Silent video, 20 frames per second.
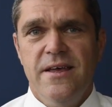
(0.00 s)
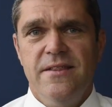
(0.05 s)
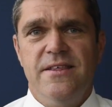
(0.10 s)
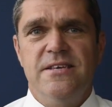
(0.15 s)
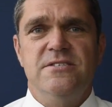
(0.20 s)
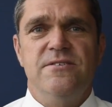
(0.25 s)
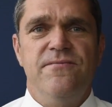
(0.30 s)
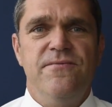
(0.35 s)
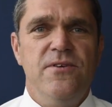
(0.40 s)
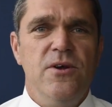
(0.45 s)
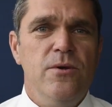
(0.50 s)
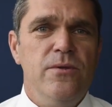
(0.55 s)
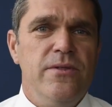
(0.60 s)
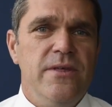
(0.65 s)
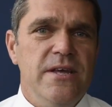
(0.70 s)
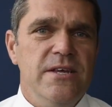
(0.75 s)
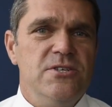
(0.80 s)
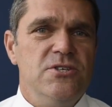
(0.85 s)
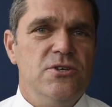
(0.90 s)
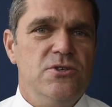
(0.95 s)
there's a few
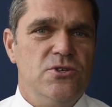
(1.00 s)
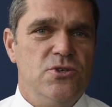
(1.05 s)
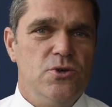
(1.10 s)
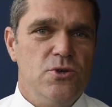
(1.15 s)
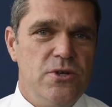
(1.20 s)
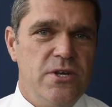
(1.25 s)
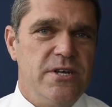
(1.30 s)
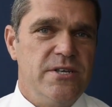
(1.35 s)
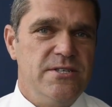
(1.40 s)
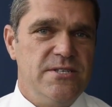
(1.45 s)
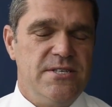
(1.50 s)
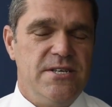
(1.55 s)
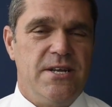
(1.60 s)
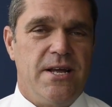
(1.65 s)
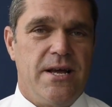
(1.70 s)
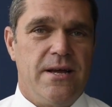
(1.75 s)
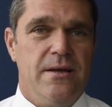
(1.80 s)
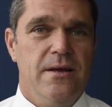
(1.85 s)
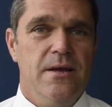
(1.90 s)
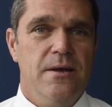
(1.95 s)
things you should
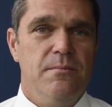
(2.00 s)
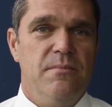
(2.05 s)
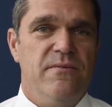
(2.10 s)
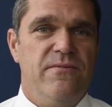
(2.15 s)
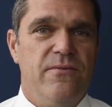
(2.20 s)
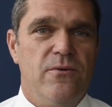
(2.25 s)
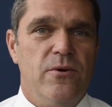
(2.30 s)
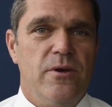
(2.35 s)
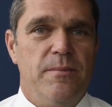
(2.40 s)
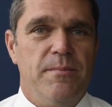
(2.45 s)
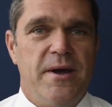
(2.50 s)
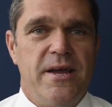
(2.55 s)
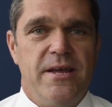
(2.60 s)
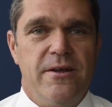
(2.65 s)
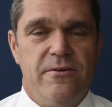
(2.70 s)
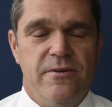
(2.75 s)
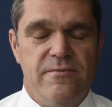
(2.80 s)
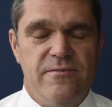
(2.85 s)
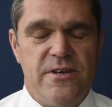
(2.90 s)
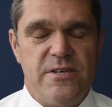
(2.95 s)
consider before you make
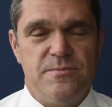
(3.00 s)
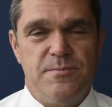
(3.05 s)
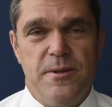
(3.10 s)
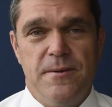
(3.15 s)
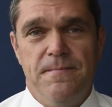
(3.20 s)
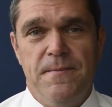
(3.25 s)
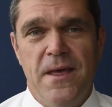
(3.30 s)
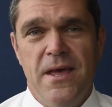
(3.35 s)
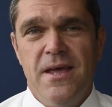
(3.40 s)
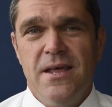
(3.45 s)
your investment.